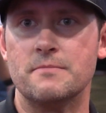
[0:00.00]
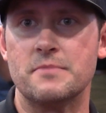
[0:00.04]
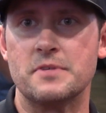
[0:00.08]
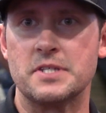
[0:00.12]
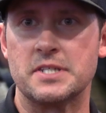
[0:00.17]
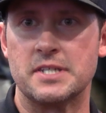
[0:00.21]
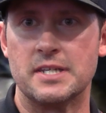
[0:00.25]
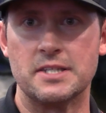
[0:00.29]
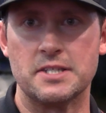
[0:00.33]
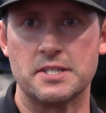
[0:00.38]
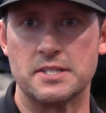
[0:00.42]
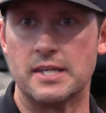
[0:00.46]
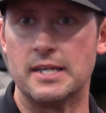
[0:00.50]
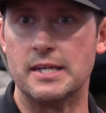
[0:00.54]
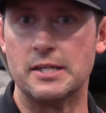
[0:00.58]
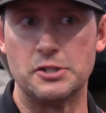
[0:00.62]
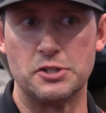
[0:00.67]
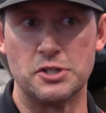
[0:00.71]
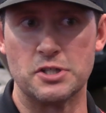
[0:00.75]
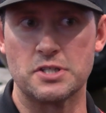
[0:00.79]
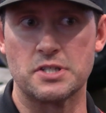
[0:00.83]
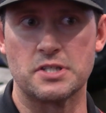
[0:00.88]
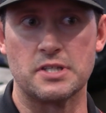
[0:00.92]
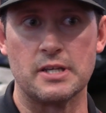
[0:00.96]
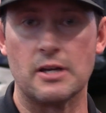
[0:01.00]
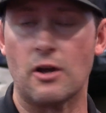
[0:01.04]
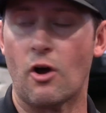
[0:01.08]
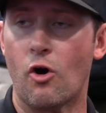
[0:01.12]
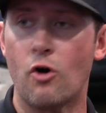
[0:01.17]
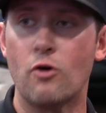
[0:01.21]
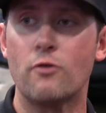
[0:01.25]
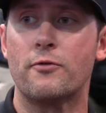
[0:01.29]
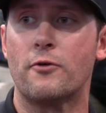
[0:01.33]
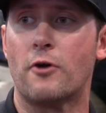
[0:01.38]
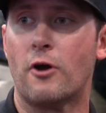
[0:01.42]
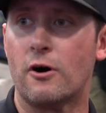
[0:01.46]
Since then, just the
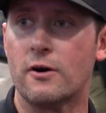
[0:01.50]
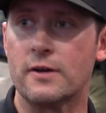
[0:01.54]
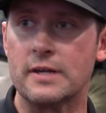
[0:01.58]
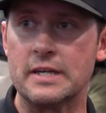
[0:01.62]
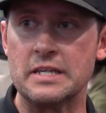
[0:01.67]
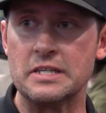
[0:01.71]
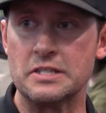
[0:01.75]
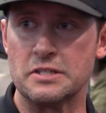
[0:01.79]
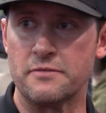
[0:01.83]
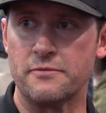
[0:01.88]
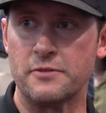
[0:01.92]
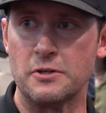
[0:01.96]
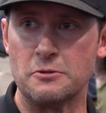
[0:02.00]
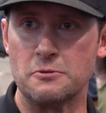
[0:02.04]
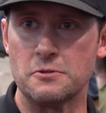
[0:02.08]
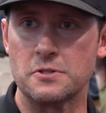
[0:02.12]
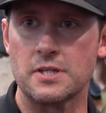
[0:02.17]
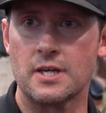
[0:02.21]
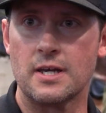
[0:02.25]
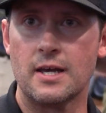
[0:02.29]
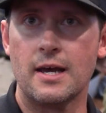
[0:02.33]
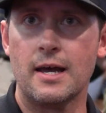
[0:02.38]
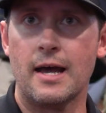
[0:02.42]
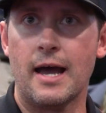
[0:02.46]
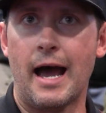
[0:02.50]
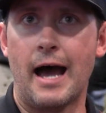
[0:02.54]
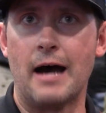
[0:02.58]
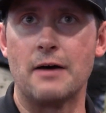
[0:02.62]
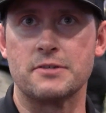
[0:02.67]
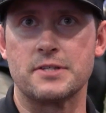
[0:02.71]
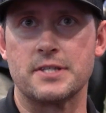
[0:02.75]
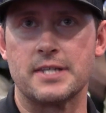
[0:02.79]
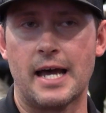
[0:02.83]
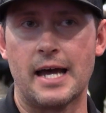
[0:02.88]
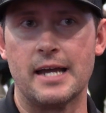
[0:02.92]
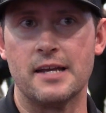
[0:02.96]
overall ease of use
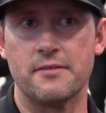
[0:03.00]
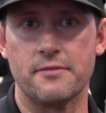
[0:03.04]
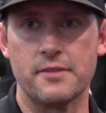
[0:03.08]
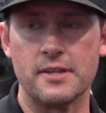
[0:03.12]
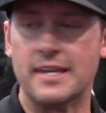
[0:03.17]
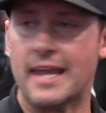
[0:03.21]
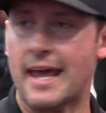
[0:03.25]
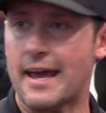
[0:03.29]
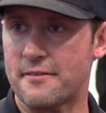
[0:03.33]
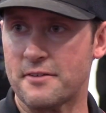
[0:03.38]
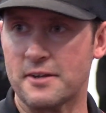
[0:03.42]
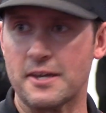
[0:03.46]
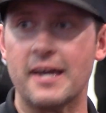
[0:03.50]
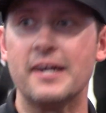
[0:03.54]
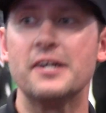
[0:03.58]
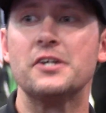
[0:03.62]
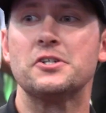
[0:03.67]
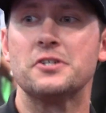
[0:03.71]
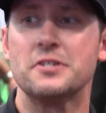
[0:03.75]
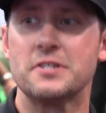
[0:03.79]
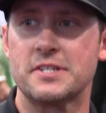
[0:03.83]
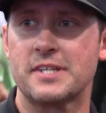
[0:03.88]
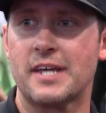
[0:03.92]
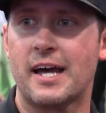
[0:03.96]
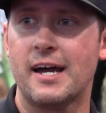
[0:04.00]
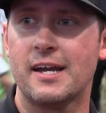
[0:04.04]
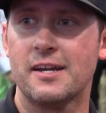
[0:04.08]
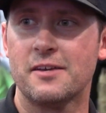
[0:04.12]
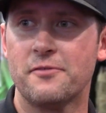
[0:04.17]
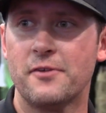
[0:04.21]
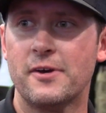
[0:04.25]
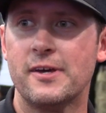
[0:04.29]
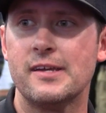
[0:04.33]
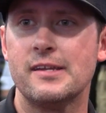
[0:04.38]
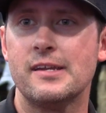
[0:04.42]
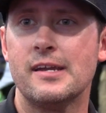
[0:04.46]
outside of the navigation side
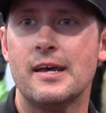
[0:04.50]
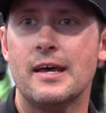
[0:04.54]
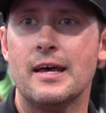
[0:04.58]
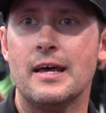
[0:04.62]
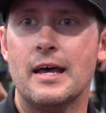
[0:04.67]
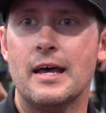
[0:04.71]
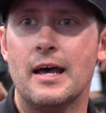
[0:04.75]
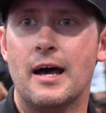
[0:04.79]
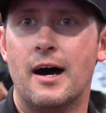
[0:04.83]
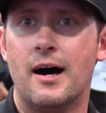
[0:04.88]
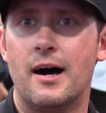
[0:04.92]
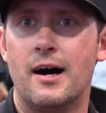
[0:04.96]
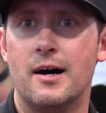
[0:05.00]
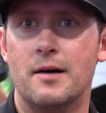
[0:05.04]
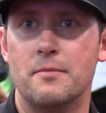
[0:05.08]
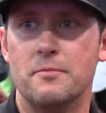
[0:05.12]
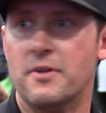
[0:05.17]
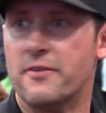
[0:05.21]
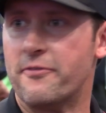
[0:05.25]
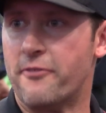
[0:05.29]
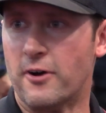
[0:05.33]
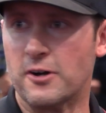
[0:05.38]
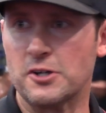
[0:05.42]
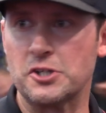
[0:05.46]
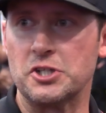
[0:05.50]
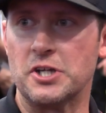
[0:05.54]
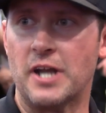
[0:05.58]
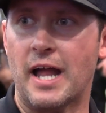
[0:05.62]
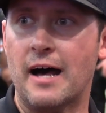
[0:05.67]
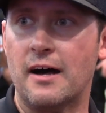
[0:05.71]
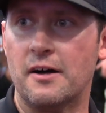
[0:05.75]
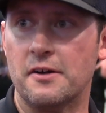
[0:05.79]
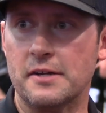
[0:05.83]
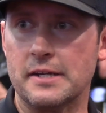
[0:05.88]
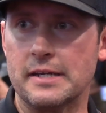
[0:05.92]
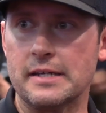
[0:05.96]
of it, the
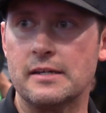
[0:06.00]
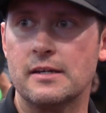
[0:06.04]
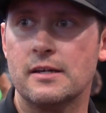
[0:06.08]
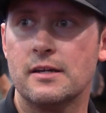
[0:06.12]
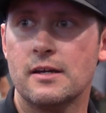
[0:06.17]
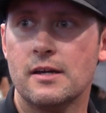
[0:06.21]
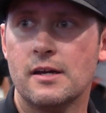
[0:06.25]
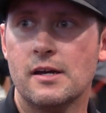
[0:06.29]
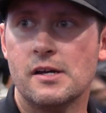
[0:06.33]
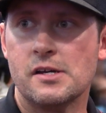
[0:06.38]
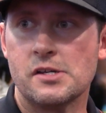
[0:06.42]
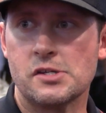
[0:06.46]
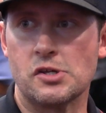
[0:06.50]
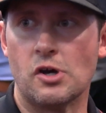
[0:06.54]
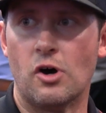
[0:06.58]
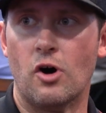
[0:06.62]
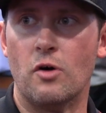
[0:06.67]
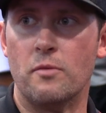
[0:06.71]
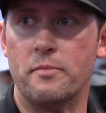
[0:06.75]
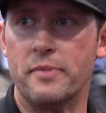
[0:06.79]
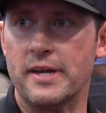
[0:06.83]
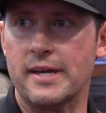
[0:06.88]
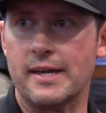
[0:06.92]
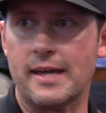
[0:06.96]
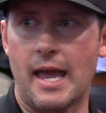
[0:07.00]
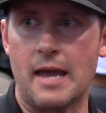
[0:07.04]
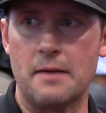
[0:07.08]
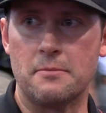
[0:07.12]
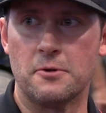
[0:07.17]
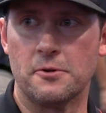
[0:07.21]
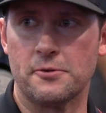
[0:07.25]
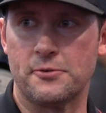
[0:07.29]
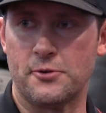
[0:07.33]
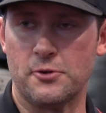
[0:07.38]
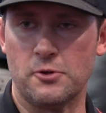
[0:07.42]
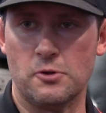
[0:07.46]
functionality. So being
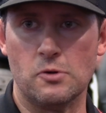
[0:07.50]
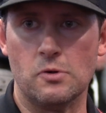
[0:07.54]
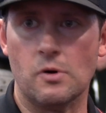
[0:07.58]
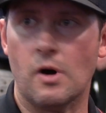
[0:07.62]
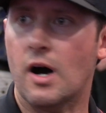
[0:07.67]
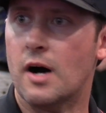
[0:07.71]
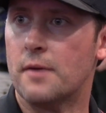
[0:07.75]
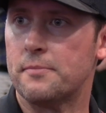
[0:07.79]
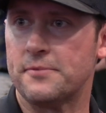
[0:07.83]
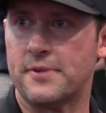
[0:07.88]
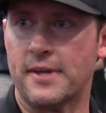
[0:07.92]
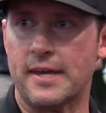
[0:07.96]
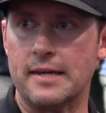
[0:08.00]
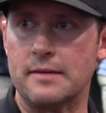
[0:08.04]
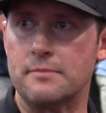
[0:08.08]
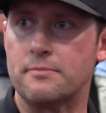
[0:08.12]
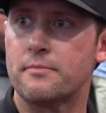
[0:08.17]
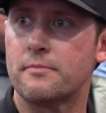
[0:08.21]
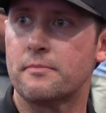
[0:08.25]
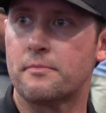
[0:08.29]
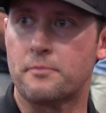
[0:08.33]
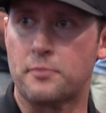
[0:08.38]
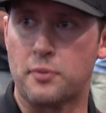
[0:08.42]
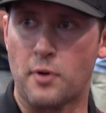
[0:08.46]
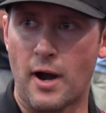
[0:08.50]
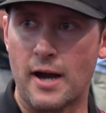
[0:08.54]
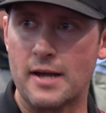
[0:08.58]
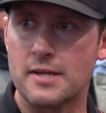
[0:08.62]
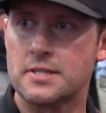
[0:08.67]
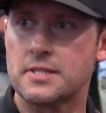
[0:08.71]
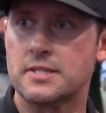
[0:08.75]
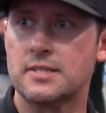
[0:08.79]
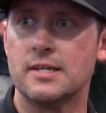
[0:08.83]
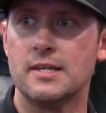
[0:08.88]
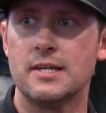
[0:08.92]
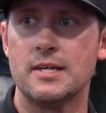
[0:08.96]
able to update
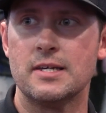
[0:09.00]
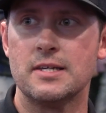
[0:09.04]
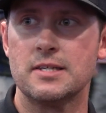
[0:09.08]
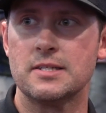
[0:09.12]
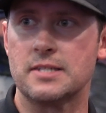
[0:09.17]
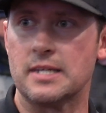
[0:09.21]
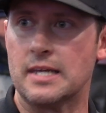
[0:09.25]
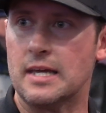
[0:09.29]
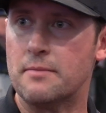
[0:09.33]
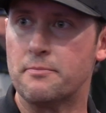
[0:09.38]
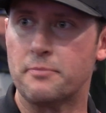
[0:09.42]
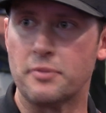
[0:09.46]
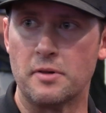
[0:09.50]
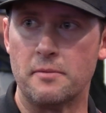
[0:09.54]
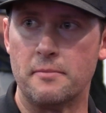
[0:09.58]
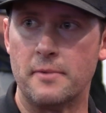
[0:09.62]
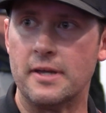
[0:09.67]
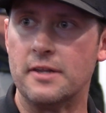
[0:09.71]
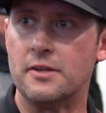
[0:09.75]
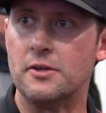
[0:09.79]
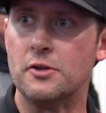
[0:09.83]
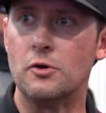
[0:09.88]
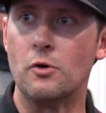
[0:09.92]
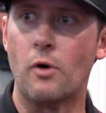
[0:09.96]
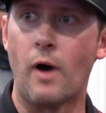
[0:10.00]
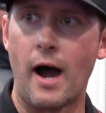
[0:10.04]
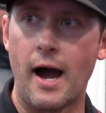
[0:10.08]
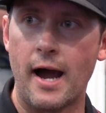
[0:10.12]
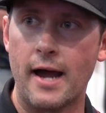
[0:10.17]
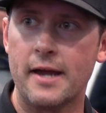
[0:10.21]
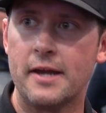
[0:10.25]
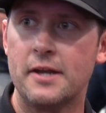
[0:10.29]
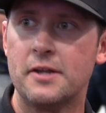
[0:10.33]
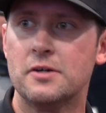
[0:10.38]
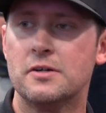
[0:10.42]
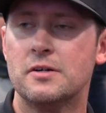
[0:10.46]
prices, implement new
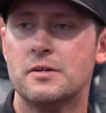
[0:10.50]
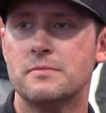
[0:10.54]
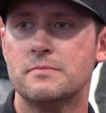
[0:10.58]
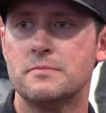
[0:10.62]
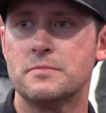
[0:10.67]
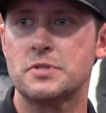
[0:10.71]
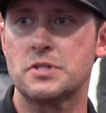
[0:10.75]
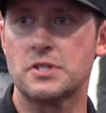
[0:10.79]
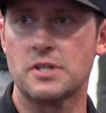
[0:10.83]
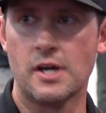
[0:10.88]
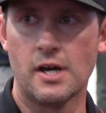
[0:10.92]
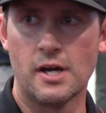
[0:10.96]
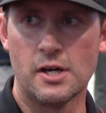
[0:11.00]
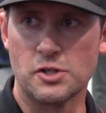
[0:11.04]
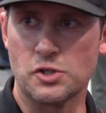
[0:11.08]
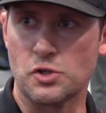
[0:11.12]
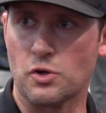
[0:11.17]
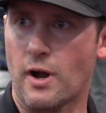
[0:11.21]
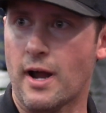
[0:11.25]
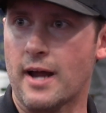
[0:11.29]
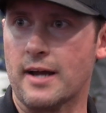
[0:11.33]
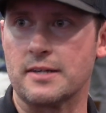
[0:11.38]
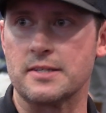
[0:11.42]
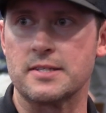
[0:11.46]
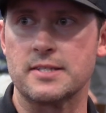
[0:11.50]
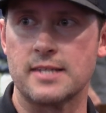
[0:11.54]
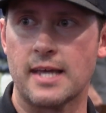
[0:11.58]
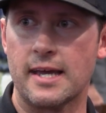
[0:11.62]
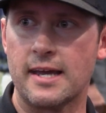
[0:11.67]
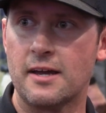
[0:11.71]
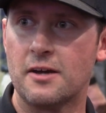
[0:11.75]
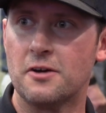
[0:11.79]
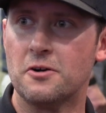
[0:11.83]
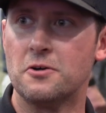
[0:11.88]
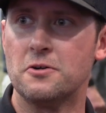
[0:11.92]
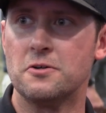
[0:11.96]
items, track
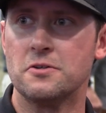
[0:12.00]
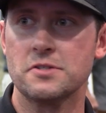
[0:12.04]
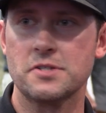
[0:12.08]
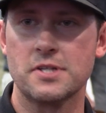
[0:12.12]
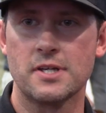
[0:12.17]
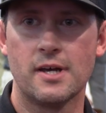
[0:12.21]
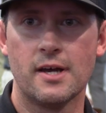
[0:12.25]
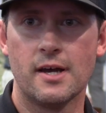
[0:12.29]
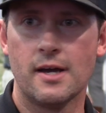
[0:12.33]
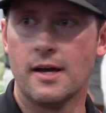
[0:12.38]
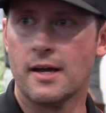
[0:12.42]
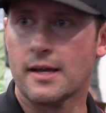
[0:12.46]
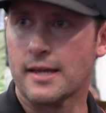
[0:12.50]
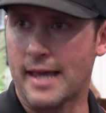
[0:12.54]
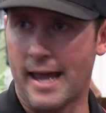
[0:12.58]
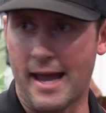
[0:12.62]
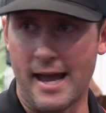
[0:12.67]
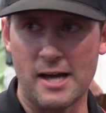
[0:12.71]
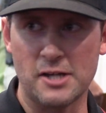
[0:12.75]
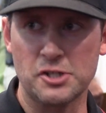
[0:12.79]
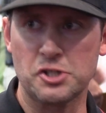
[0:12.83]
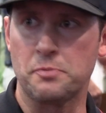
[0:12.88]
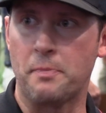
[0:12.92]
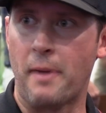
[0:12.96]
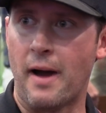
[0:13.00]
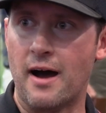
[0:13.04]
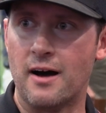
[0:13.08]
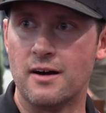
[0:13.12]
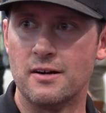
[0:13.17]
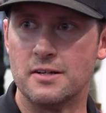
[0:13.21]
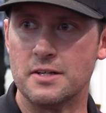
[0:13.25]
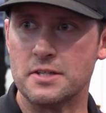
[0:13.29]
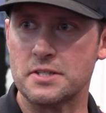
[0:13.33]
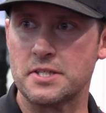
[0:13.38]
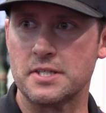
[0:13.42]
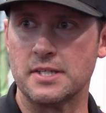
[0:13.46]
sales, cash
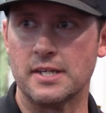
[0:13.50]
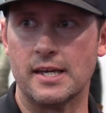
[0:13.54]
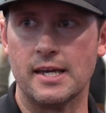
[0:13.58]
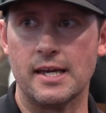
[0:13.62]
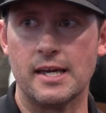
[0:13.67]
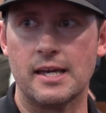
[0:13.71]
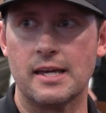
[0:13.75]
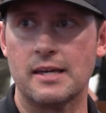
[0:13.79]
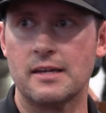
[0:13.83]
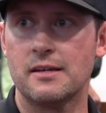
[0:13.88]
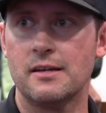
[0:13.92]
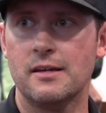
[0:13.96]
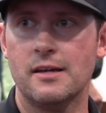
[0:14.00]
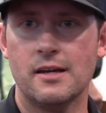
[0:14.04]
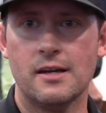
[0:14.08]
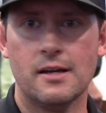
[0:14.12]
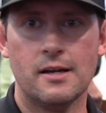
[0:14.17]
balancing,